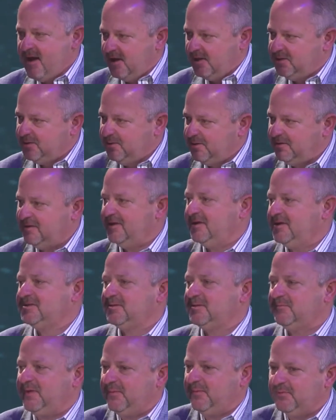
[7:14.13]
and doing things
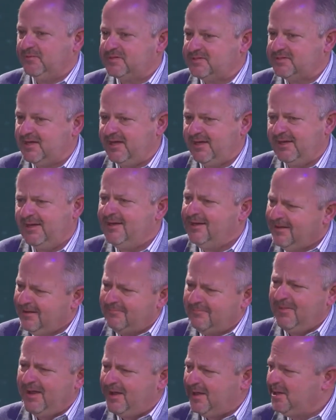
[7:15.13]
that people say,
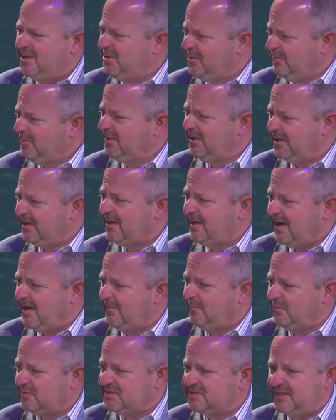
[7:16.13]
man, can you really
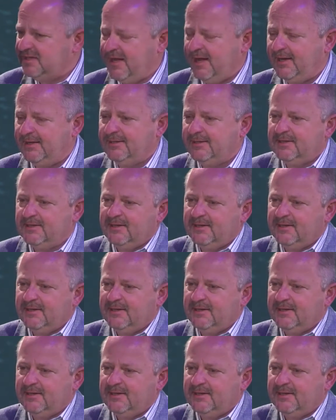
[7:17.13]
accomplish that?